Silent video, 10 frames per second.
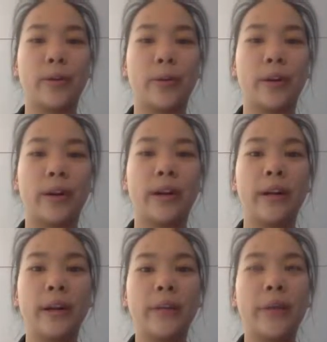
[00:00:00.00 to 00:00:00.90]
or
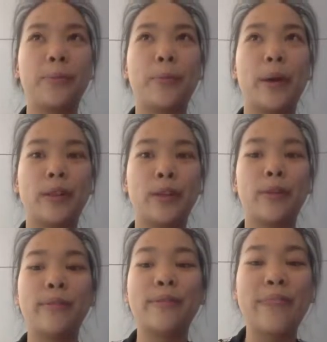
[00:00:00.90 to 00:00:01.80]

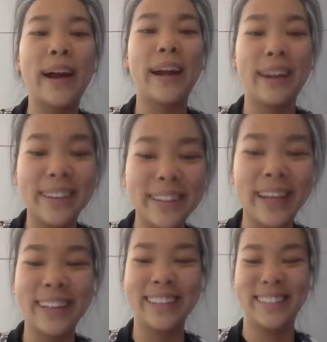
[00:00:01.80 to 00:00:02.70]
Puerto Vallerta,